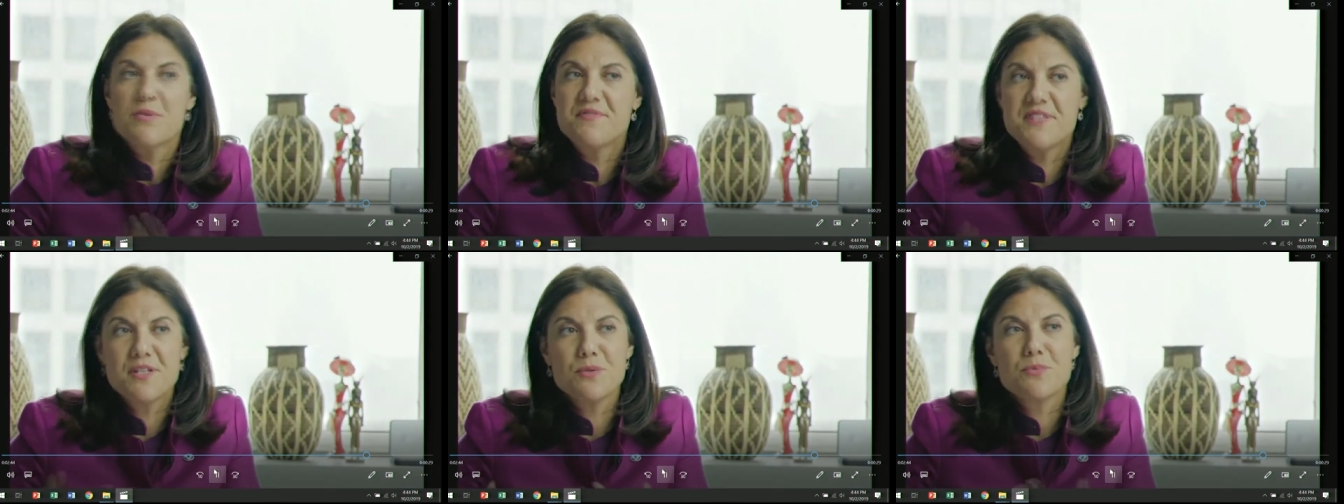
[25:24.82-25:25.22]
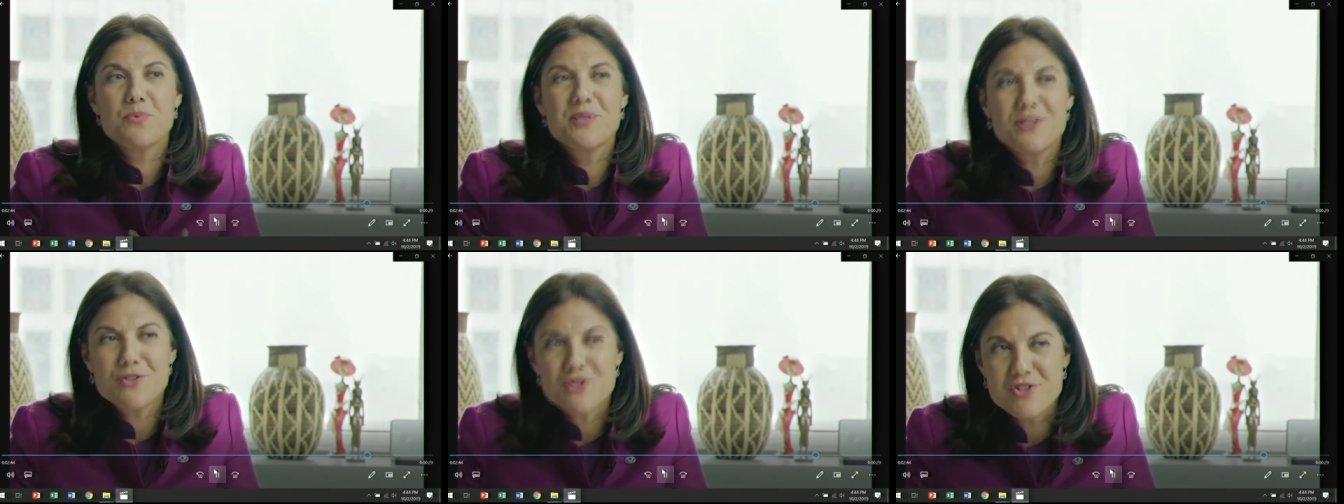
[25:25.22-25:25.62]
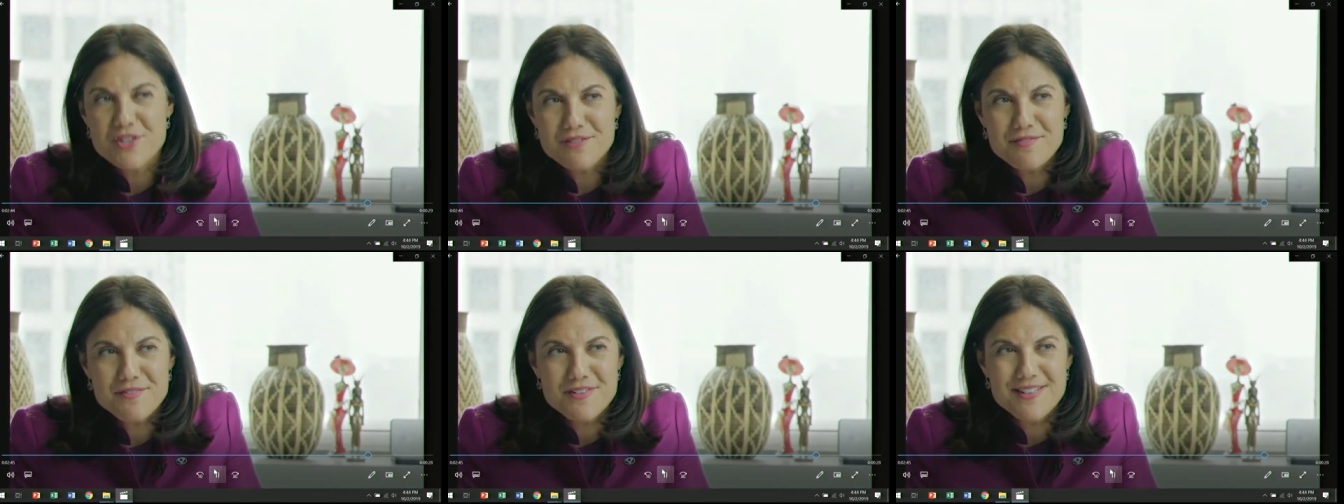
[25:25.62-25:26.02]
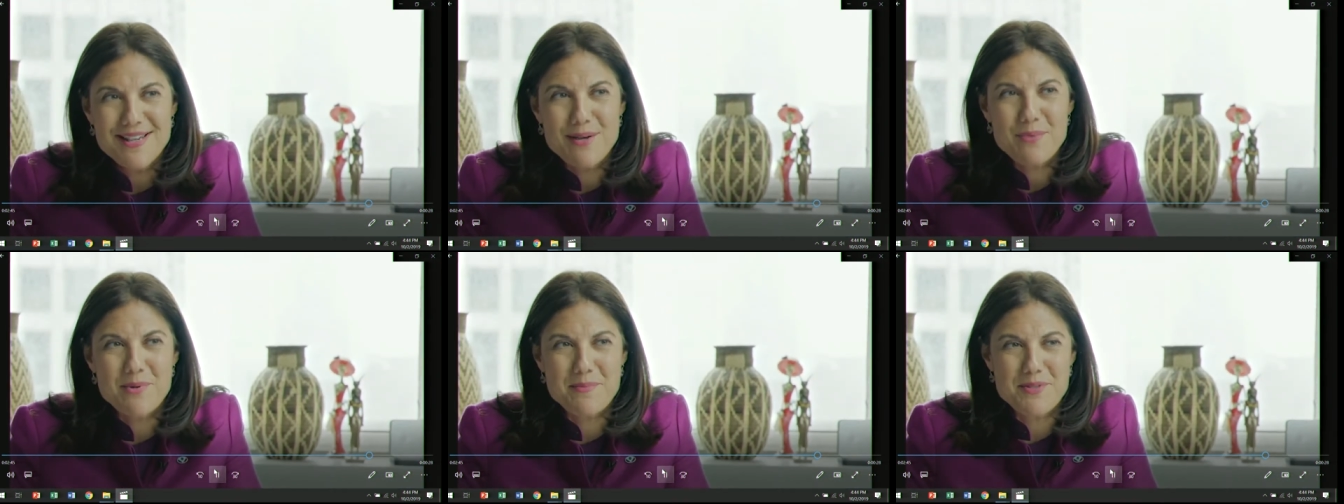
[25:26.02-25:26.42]
We've seen a real
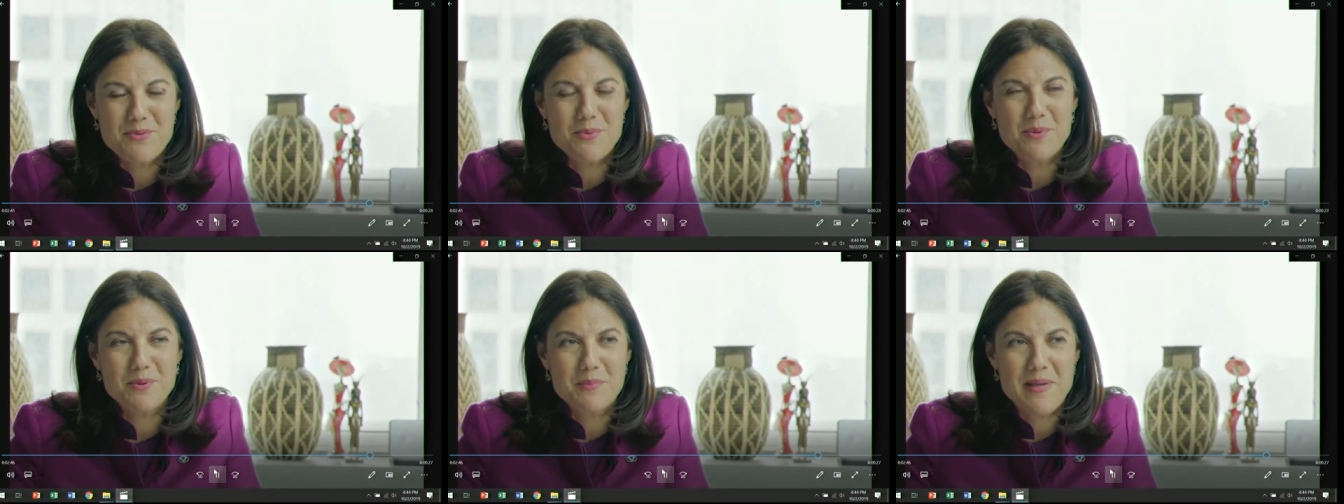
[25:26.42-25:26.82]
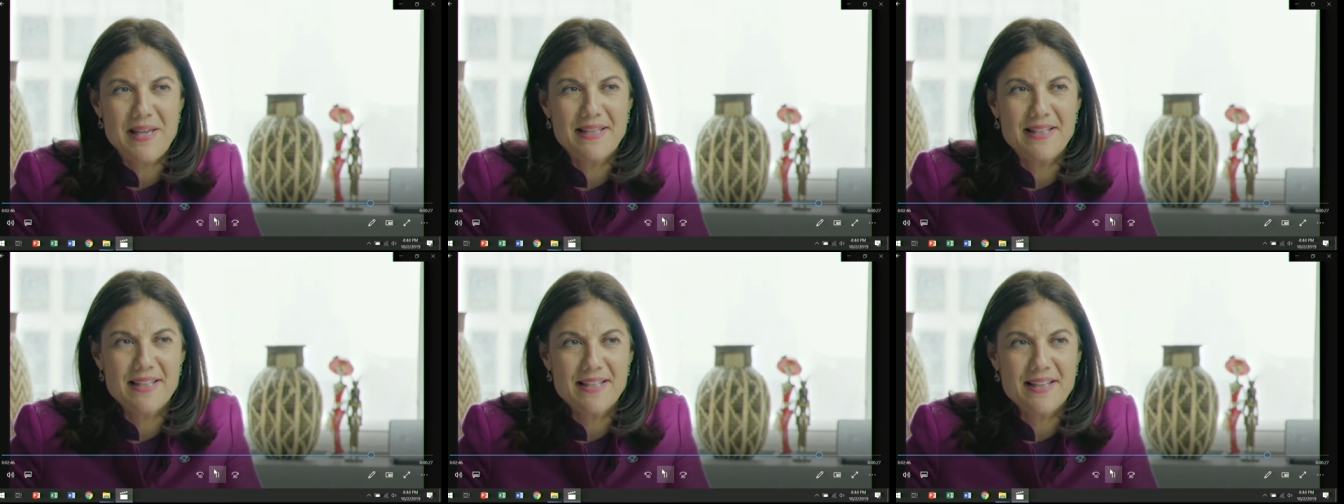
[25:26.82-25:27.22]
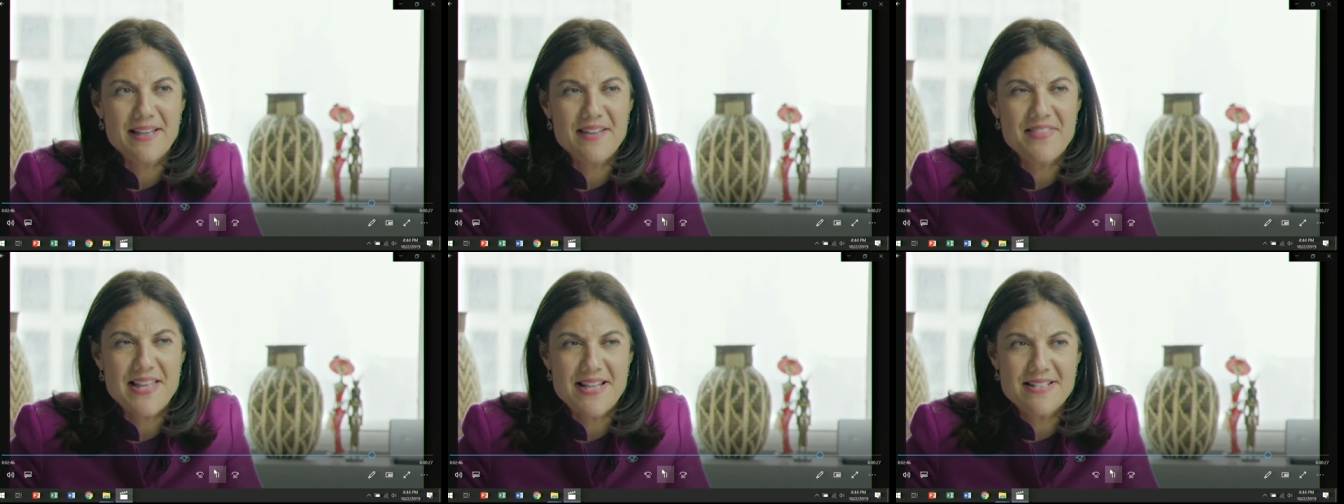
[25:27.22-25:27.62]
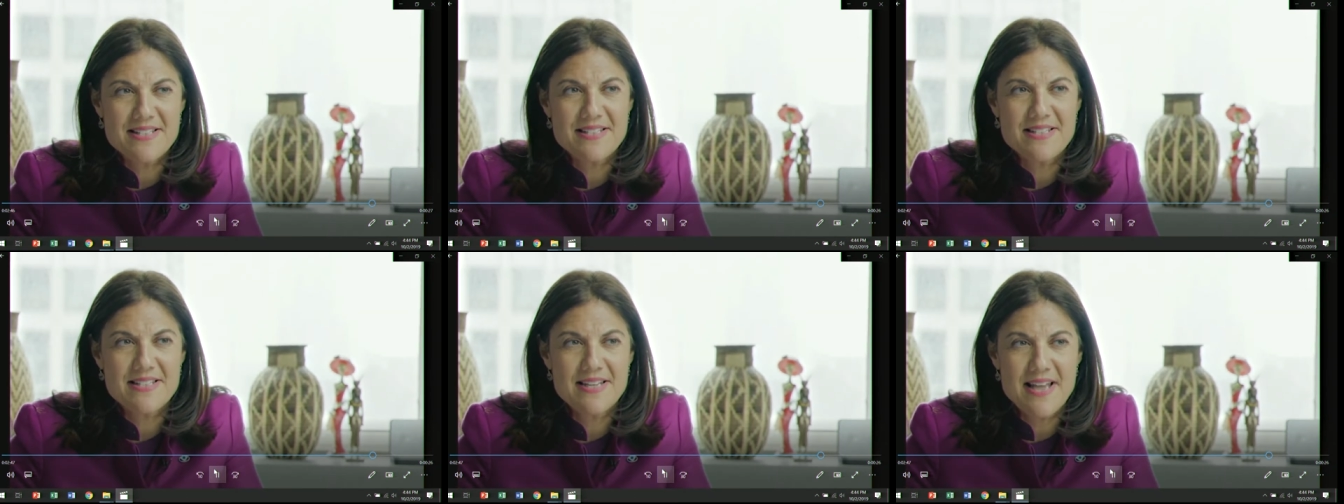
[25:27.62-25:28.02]
shift at Women's World Banking in that
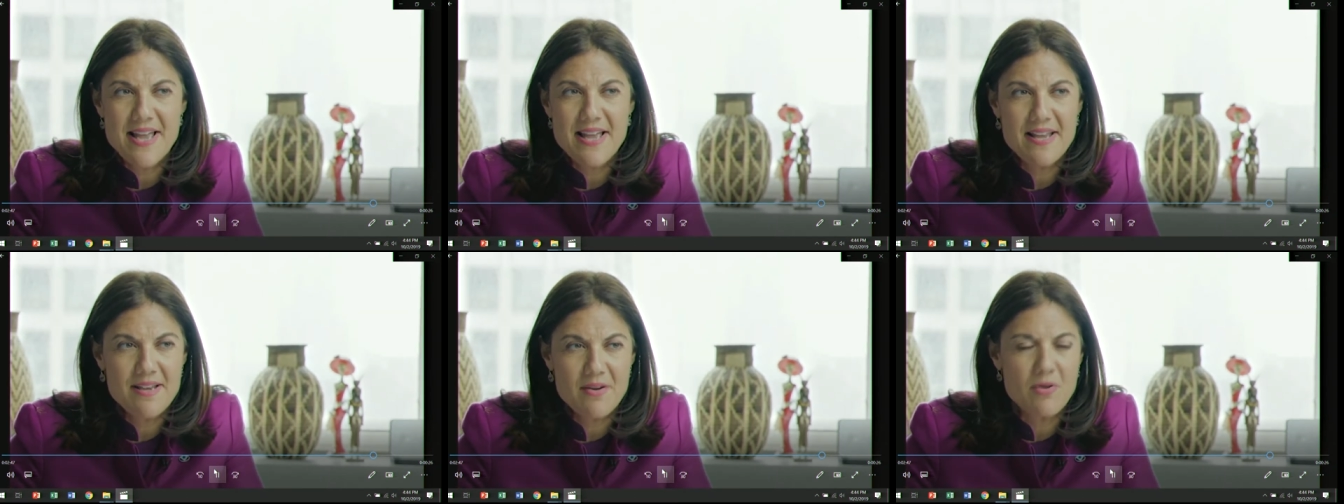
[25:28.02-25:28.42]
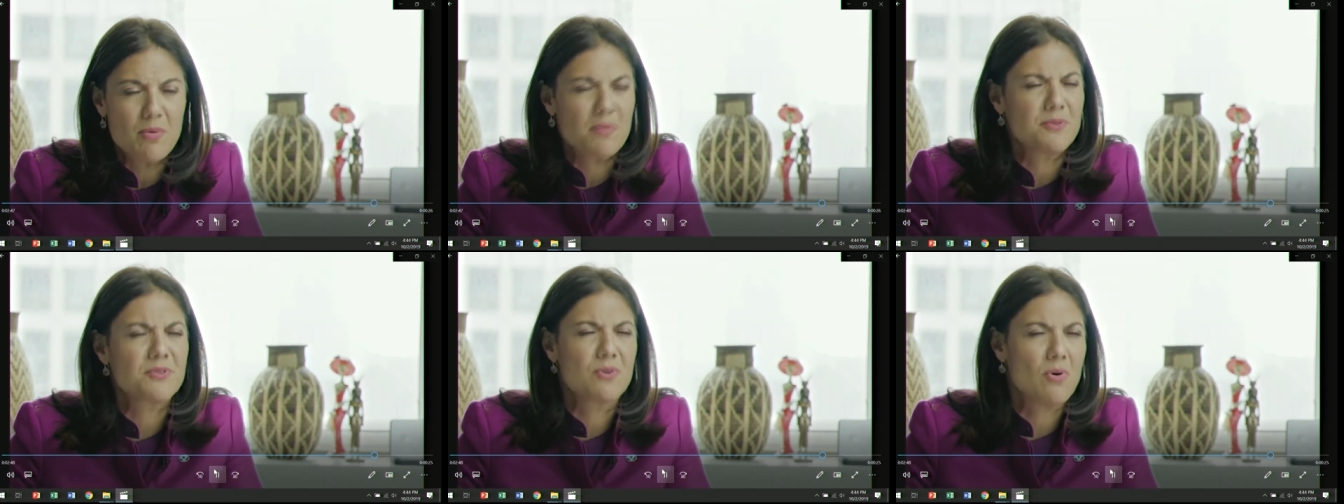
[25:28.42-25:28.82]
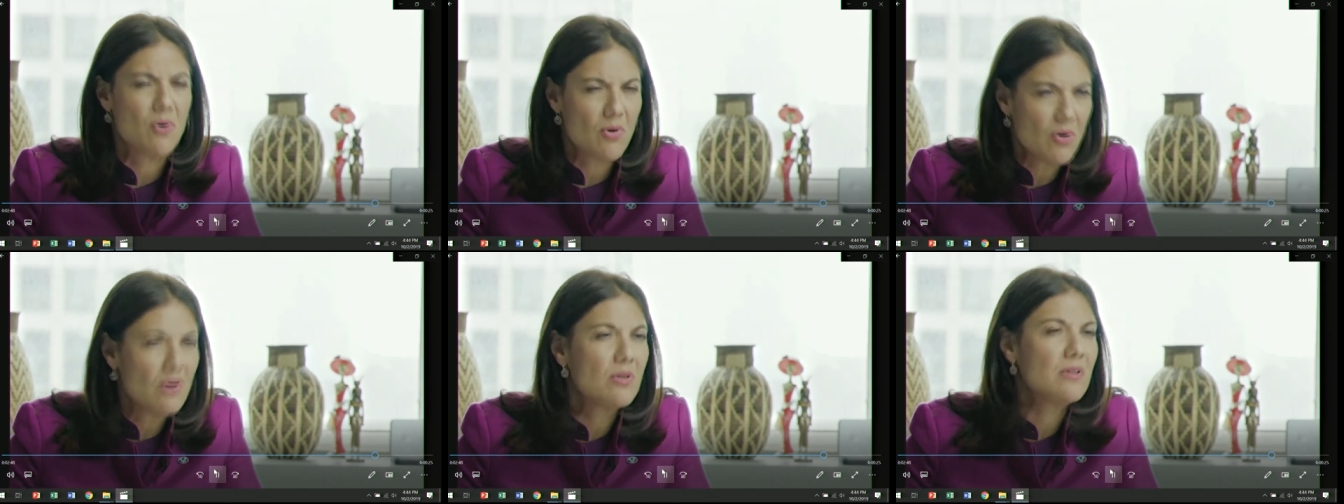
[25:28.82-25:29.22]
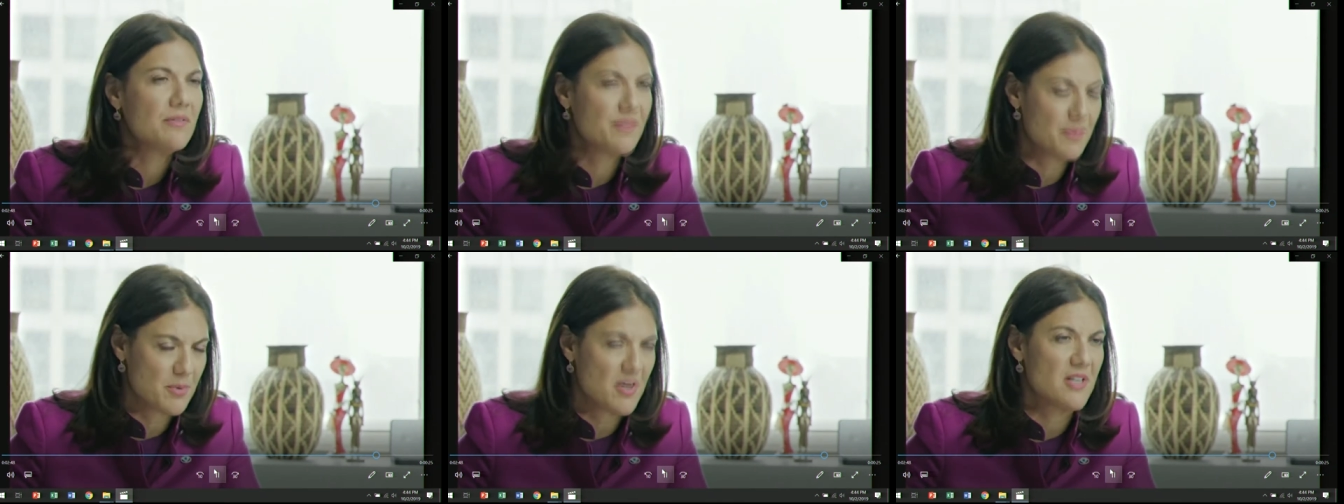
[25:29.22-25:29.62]
today, almost all
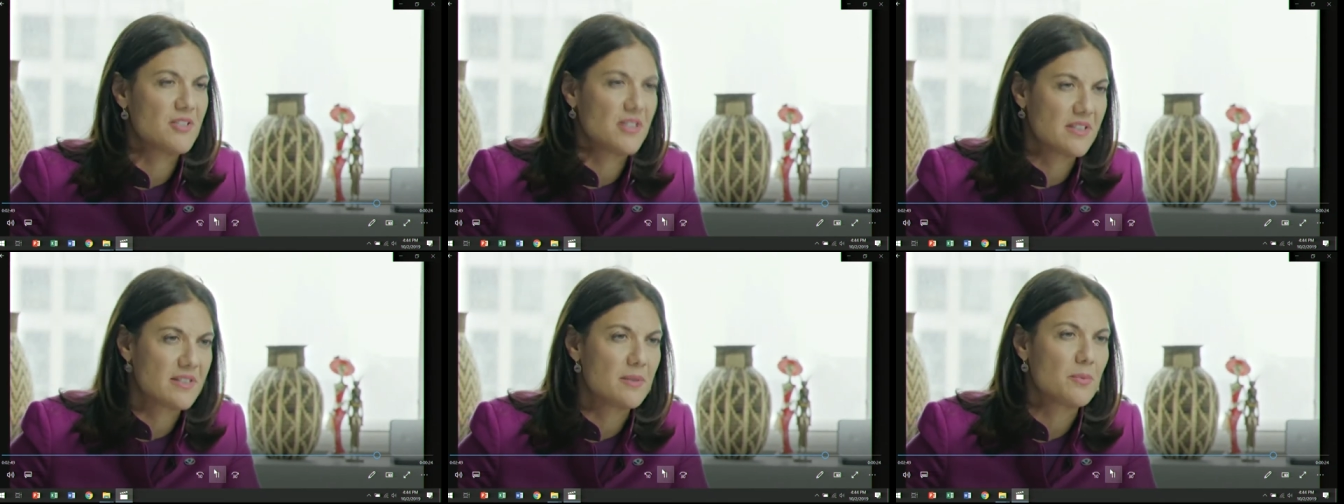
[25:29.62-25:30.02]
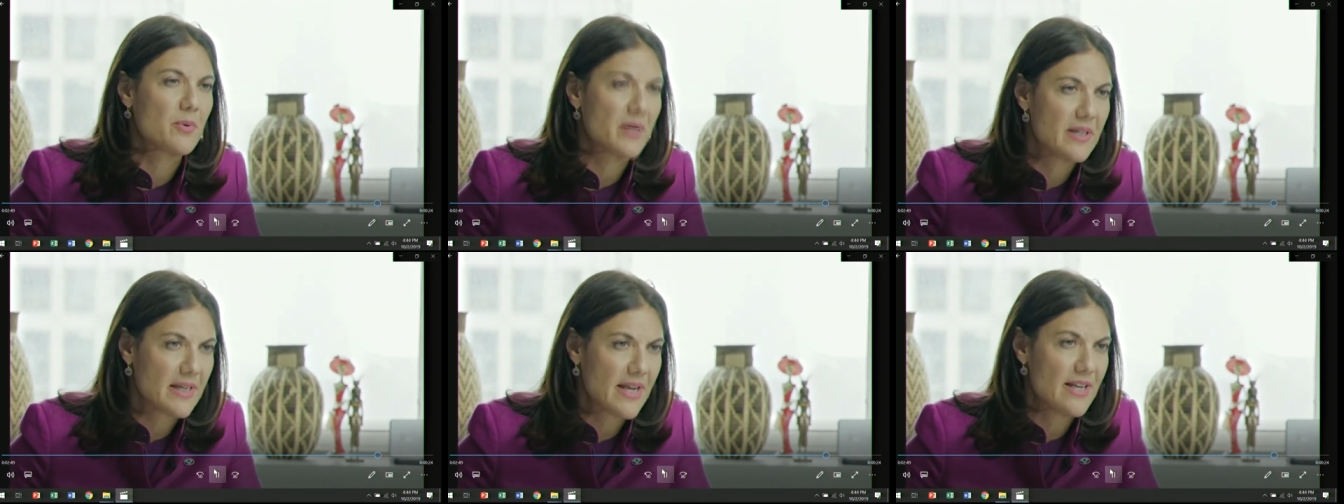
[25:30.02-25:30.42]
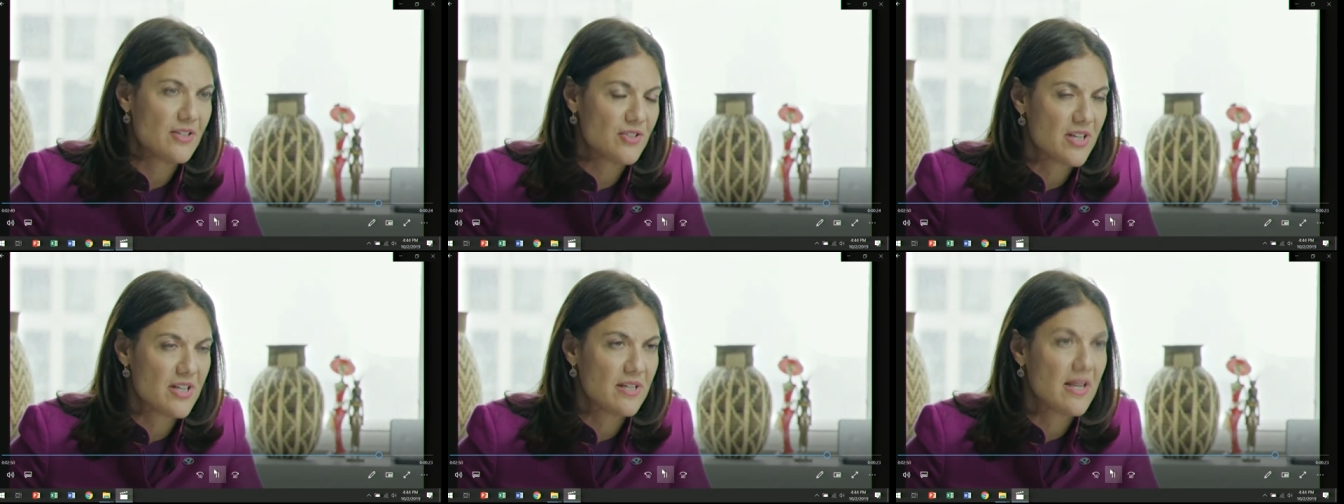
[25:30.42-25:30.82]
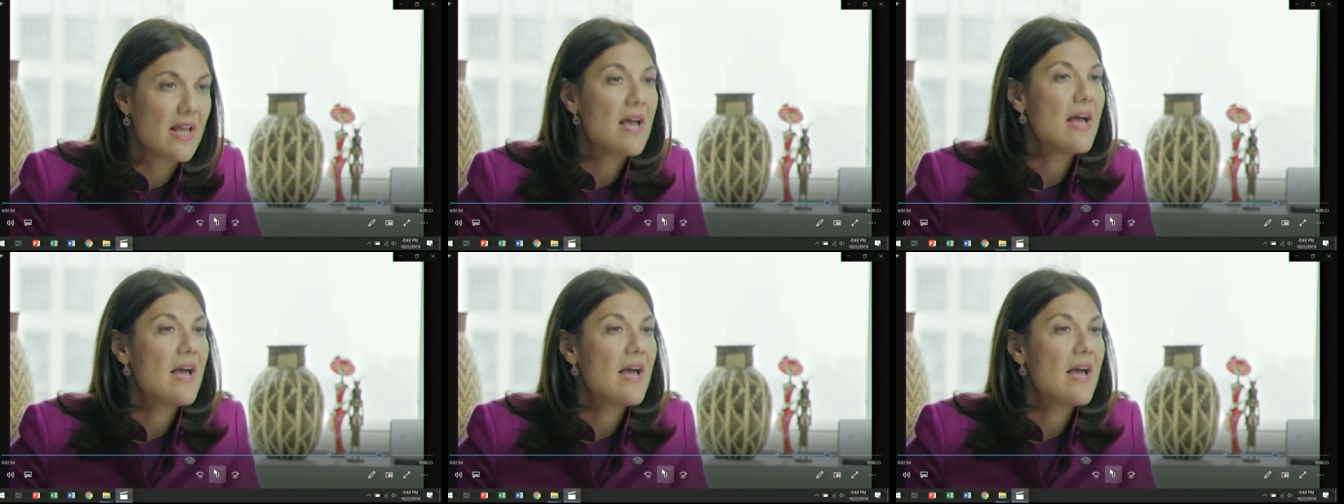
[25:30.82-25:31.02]
of the projects that we're engaged in